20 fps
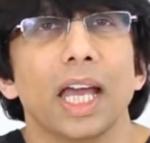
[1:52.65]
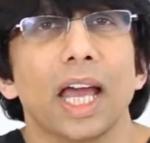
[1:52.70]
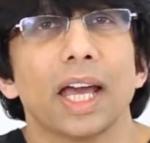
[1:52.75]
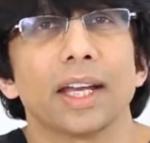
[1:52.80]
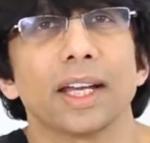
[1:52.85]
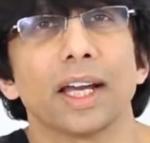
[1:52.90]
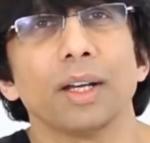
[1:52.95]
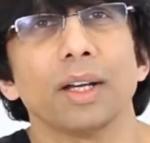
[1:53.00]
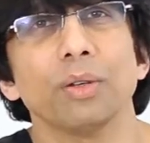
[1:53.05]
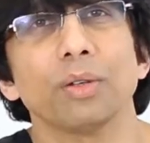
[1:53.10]

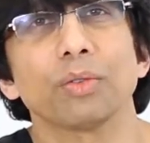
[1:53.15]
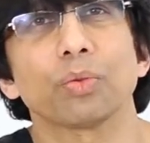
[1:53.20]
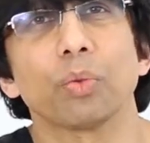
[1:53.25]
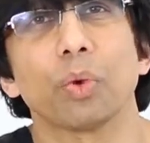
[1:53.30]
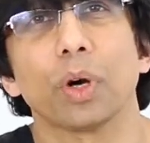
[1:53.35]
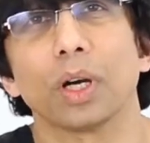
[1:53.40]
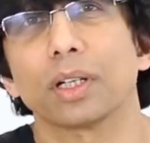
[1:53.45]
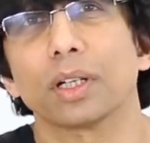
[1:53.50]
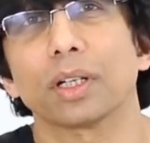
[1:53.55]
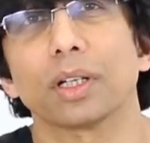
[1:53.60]
And I always
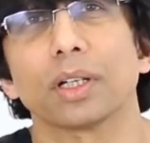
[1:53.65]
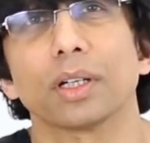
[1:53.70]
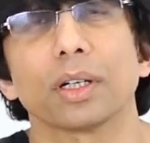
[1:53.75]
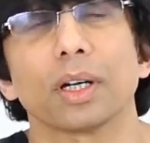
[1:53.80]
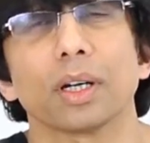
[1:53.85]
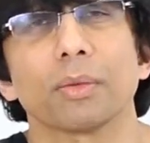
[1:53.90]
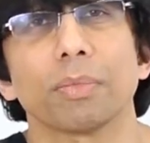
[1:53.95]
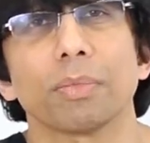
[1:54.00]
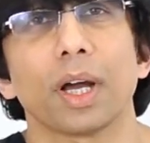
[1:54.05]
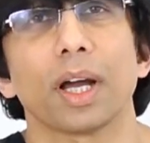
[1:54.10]
wondered
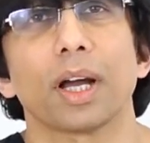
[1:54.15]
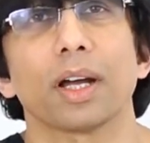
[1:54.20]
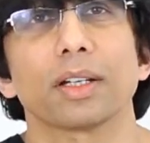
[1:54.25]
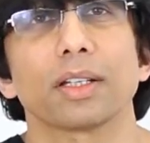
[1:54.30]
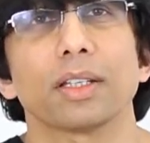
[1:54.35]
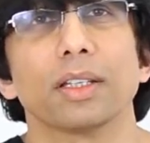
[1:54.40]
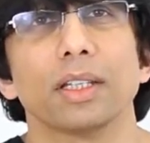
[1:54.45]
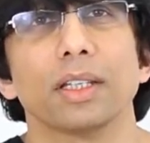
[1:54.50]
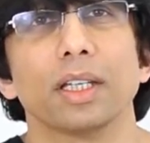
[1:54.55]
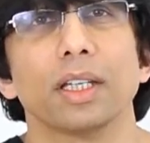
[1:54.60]

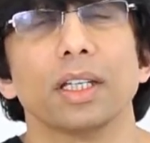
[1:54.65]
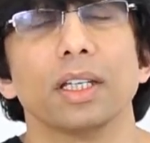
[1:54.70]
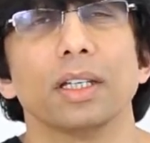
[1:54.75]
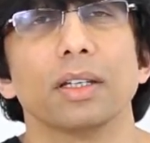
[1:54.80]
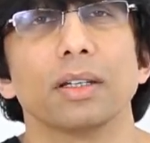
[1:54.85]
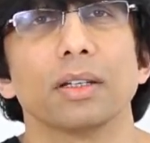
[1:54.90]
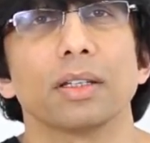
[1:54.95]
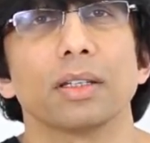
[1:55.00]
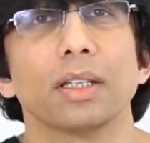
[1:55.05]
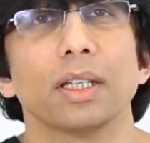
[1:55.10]
about
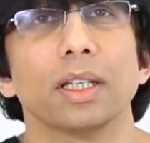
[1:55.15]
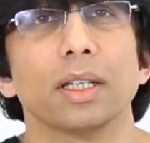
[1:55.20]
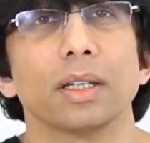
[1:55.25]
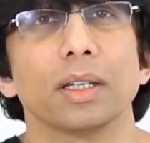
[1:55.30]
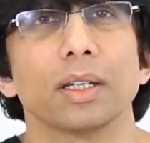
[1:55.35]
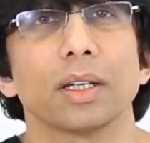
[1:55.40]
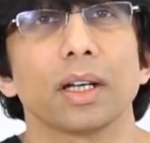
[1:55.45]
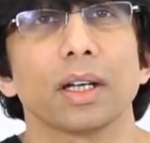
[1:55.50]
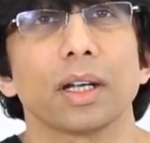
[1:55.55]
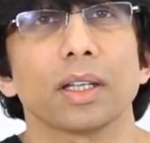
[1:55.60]
the,
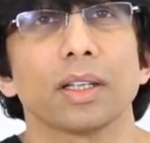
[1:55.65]
the,